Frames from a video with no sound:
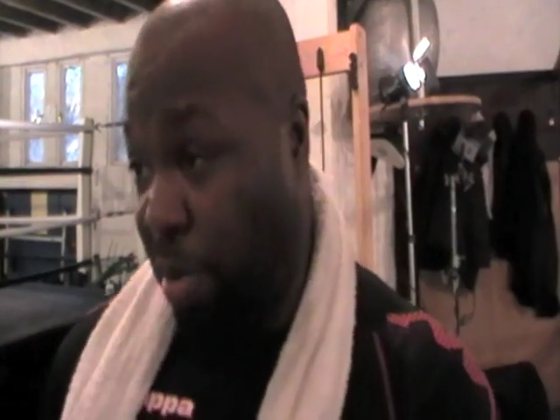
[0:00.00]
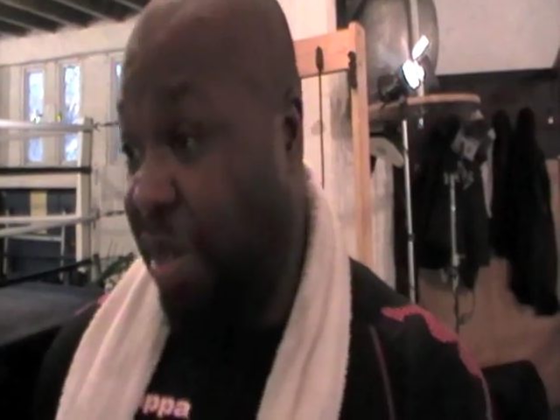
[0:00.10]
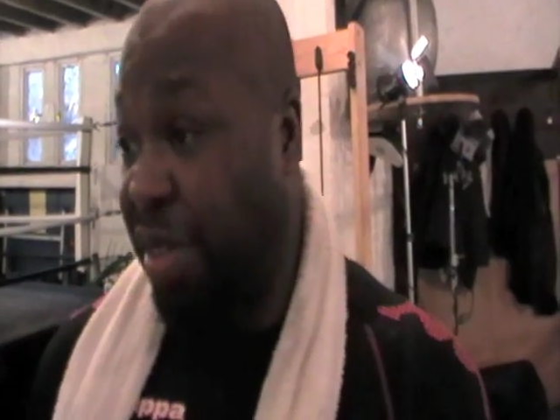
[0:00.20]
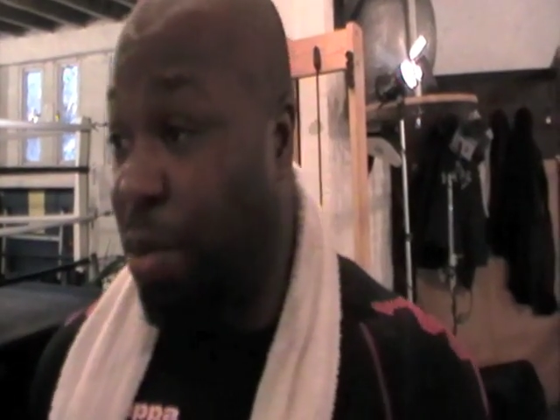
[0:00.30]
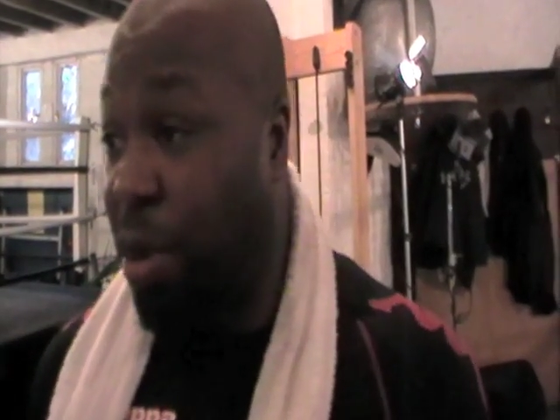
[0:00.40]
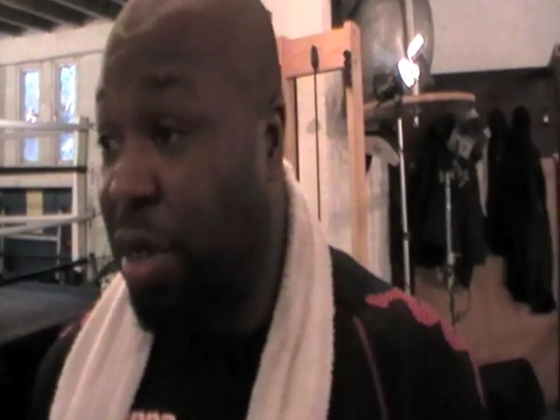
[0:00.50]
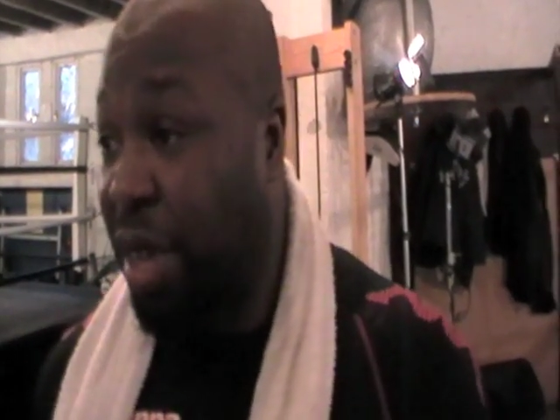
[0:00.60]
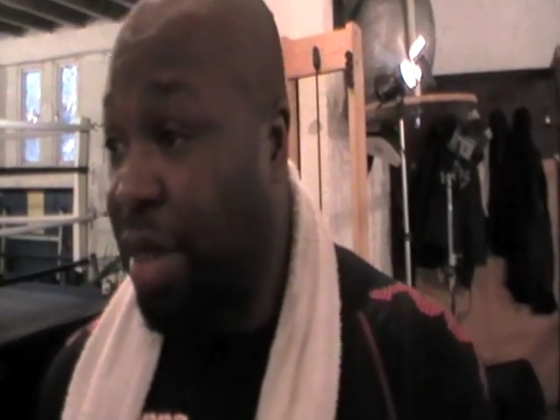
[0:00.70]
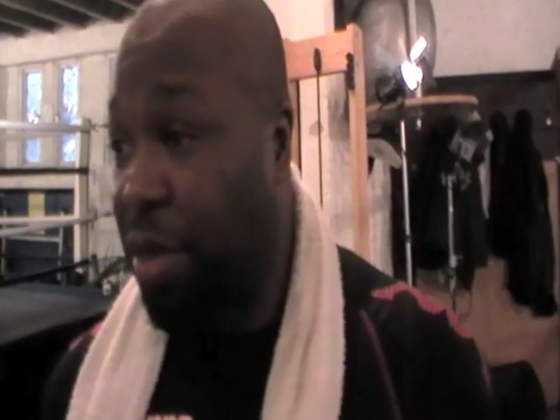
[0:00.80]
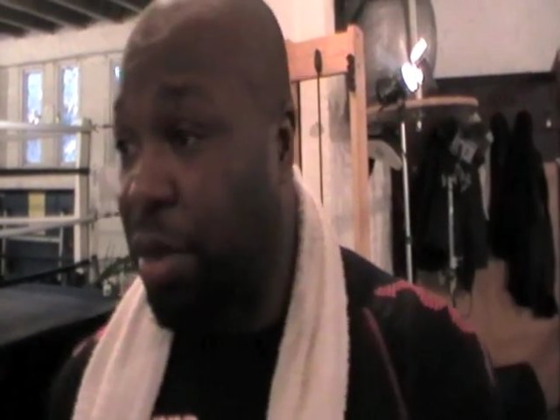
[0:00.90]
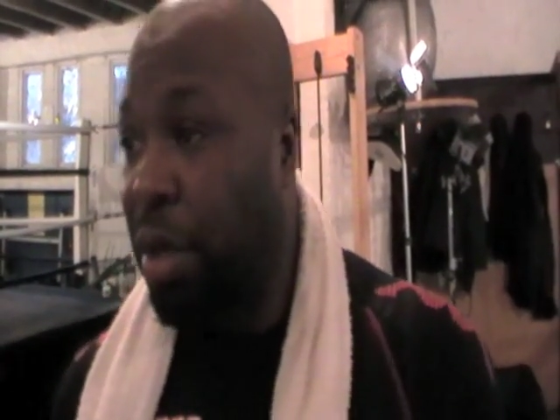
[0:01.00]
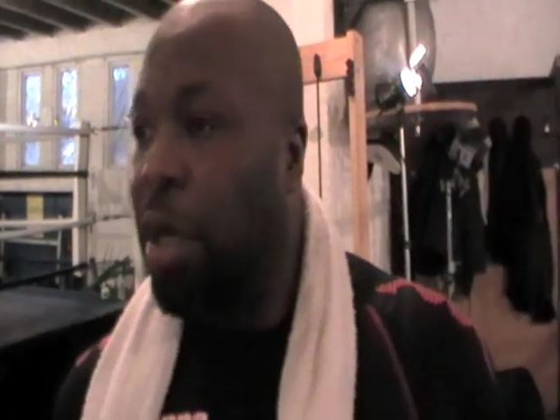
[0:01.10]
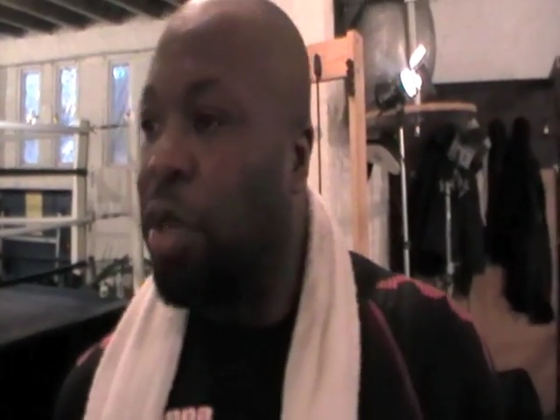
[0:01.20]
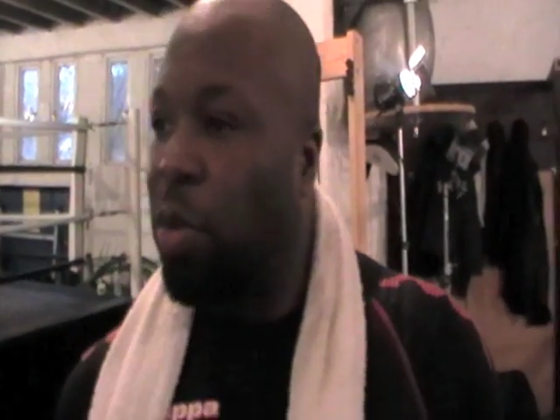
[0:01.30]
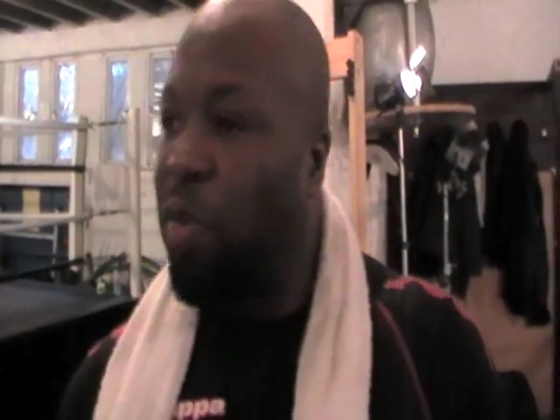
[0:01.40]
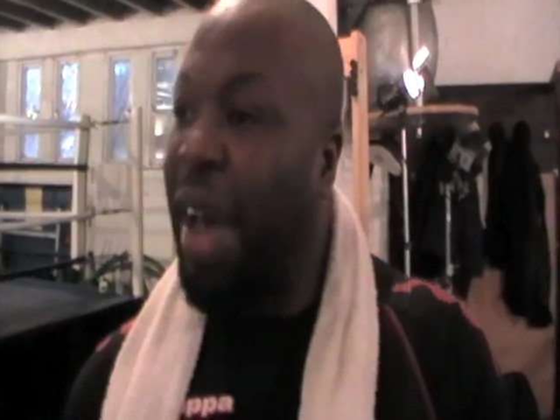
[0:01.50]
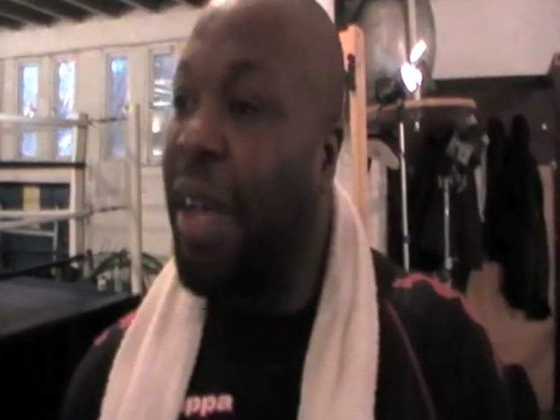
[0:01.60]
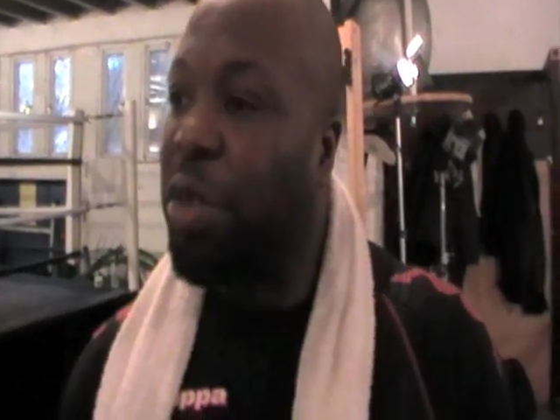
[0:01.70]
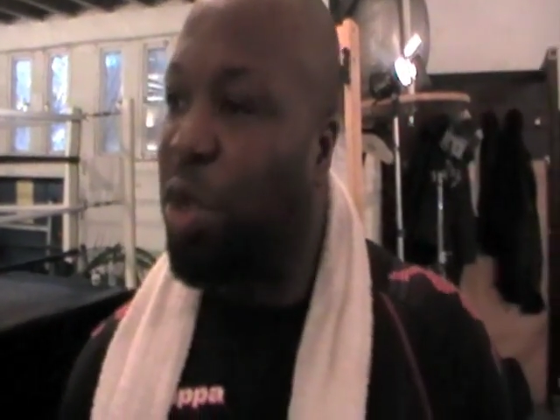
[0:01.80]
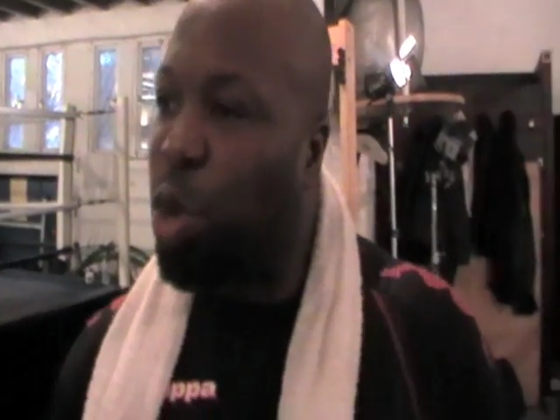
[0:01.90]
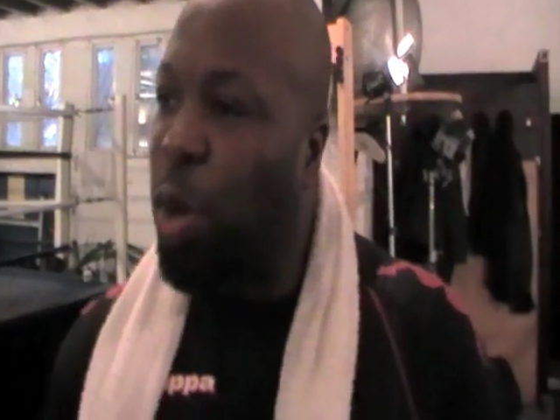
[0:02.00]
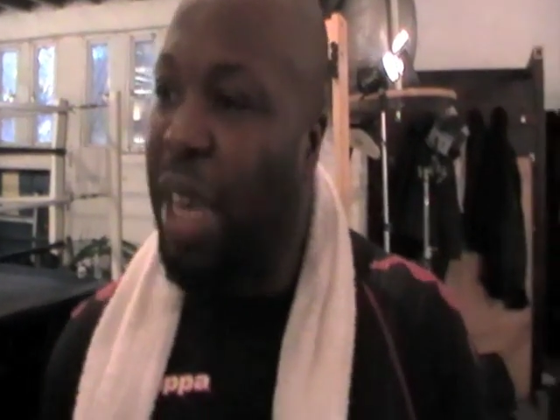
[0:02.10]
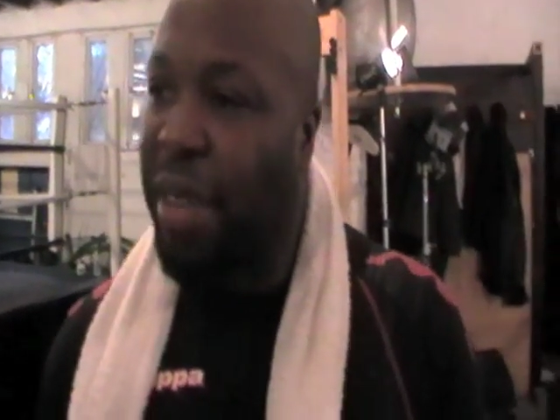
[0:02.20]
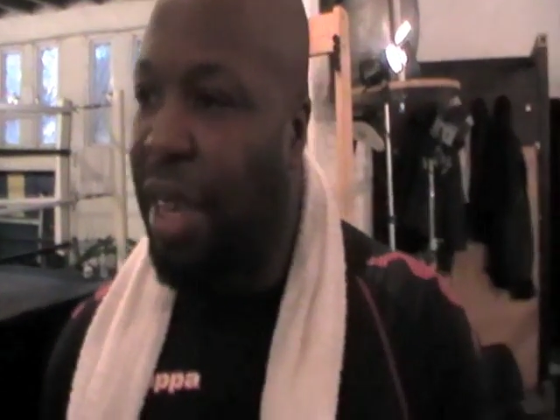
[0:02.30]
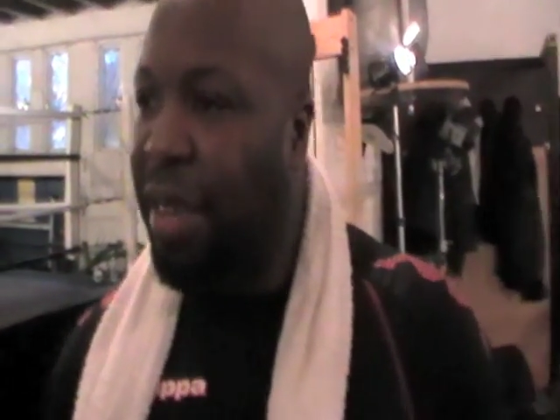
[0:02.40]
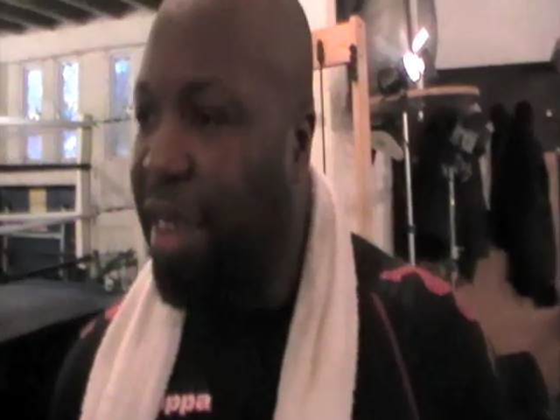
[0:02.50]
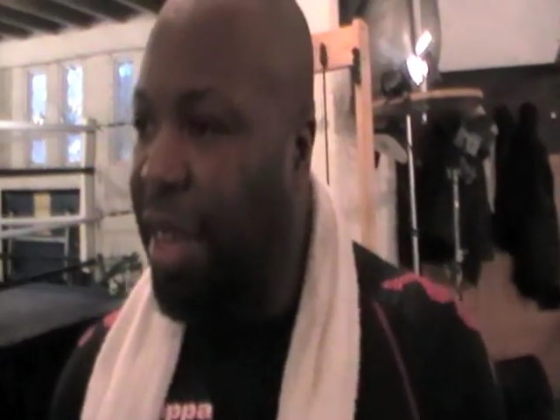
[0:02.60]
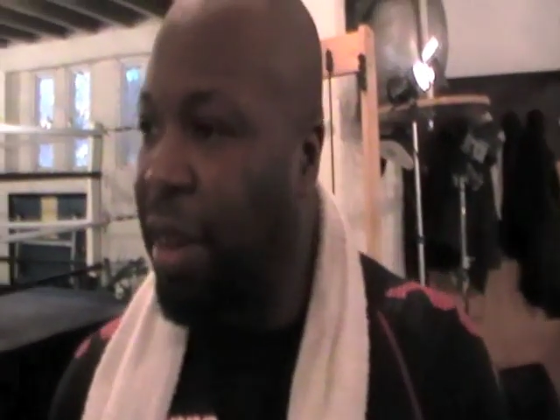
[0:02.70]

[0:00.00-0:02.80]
This is a world title, so we've had to tweak things here,